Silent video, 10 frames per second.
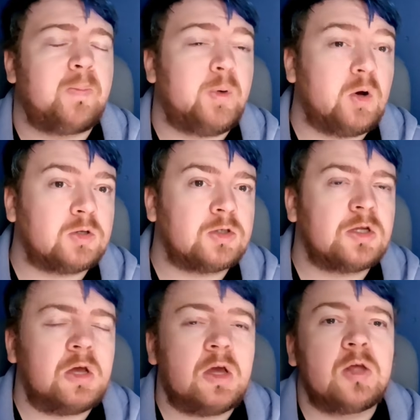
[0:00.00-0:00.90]
but
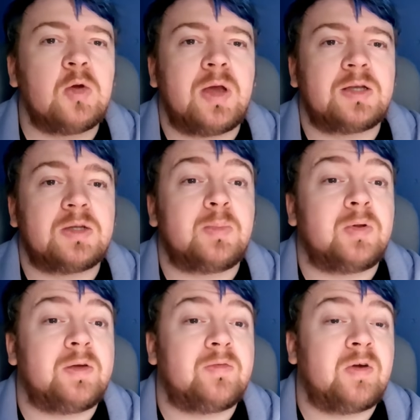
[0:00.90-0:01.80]
you get to
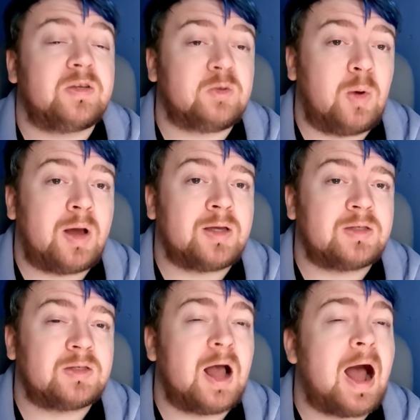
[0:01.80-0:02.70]
proliferate
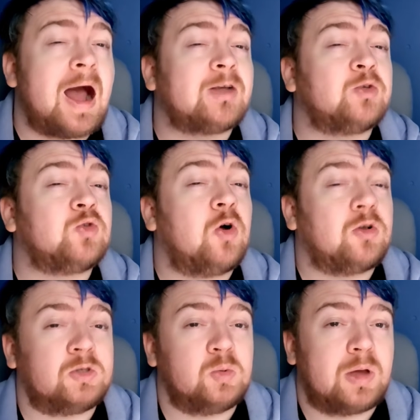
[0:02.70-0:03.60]
twice and draw
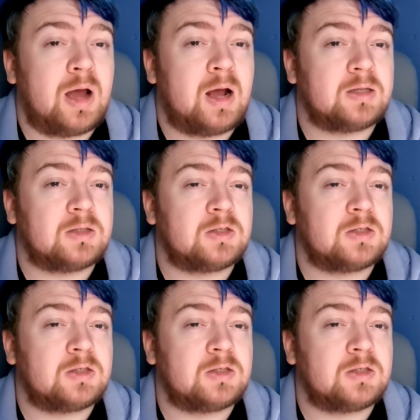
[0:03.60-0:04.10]
2 cards.